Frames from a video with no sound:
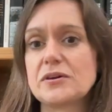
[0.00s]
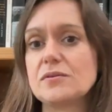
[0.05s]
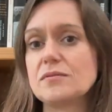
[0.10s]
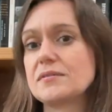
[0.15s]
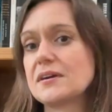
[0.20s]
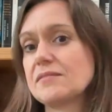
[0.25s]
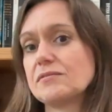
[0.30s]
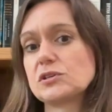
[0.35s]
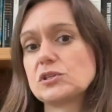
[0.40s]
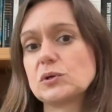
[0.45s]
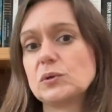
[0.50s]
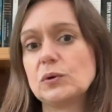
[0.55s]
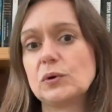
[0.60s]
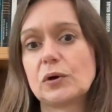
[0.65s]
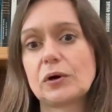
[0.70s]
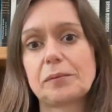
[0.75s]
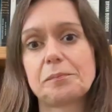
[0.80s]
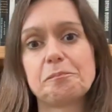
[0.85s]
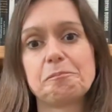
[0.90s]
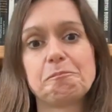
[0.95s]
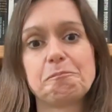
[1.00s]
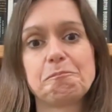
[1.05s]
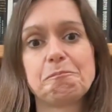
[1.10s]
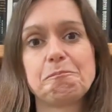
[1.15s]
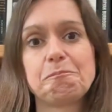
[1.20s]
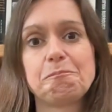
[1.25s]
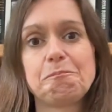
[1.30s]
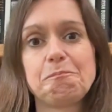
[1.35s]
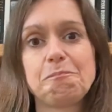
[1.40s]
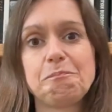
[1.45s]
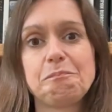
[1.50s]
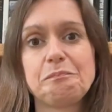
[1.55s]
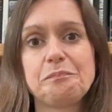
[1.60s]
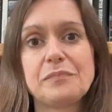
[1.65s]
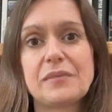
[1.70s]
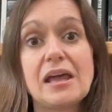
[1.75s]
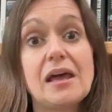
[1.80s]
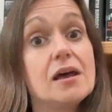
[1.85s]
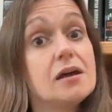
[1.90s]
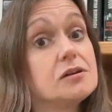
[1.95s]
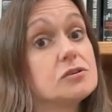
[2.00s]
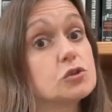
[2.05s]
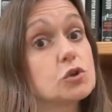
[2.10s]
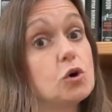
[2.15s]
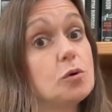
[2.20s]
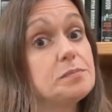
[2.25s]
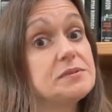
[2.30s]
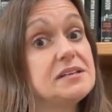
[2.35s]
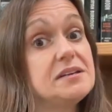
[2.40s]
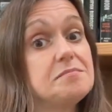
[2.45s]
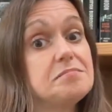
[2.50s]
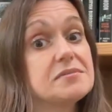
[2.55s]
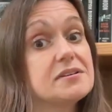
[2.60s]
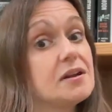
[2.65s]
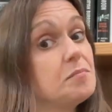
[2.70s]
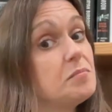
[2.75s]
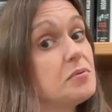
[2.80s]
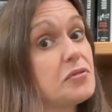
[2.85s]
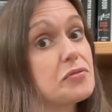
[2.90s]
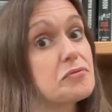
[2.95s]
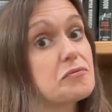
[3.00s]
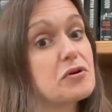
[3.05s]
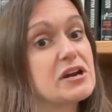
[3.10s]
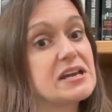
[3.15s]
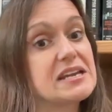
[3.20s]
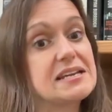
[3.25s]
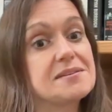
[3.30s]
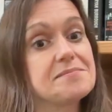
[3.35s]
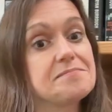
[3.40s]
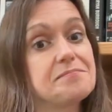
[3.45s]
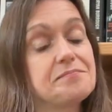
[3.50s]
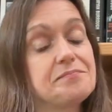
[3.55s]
you give a talk. Top tip number three,